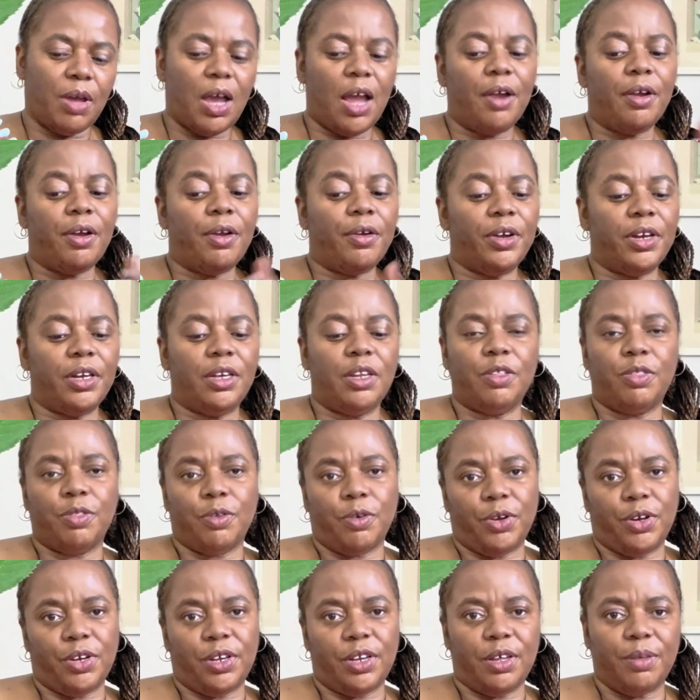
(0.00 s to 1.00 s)
already
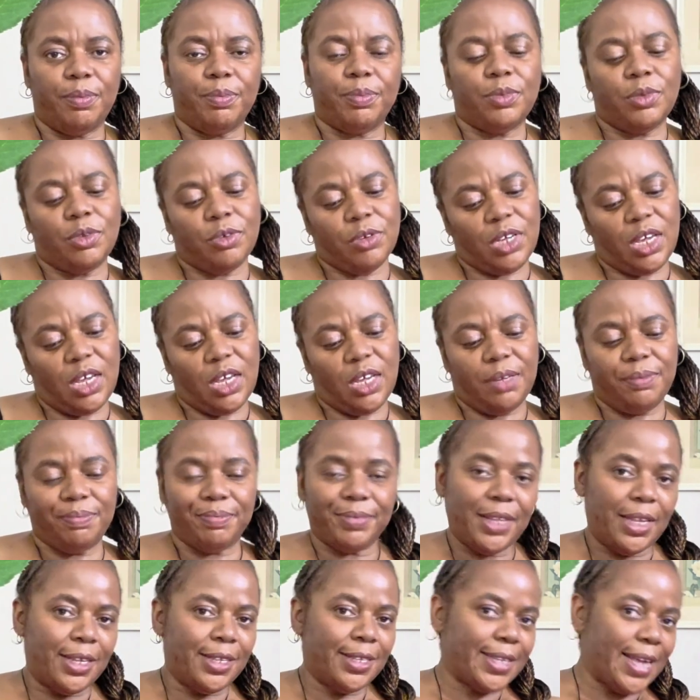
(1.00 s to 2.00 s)
dethorned them. Okay,
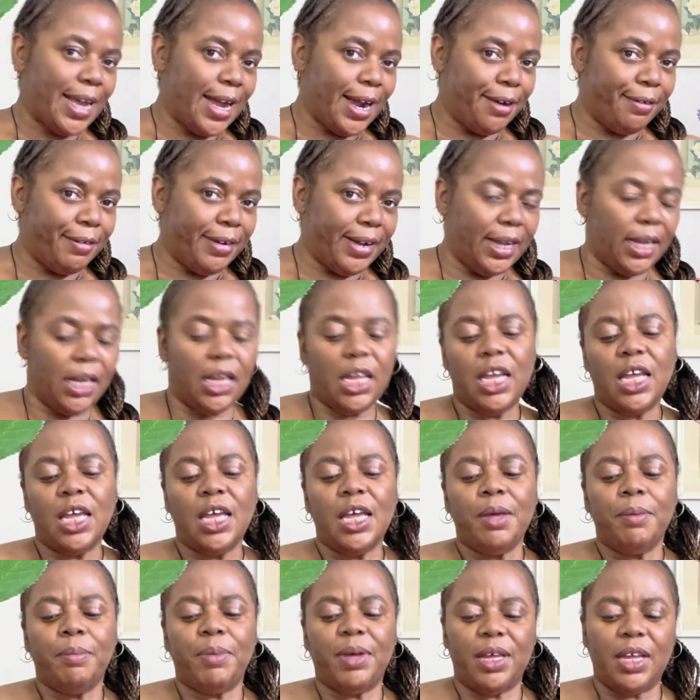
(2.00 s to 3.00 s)
sorry,
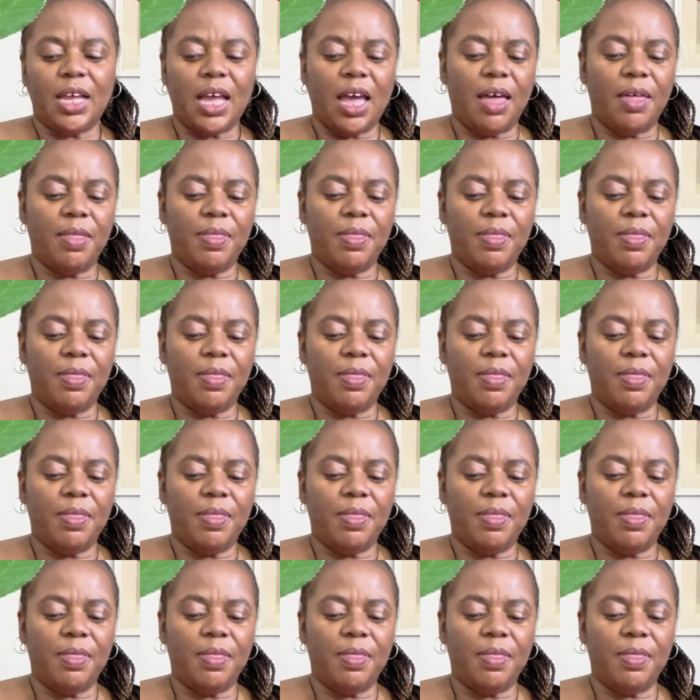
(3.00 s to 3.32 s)
but yeah,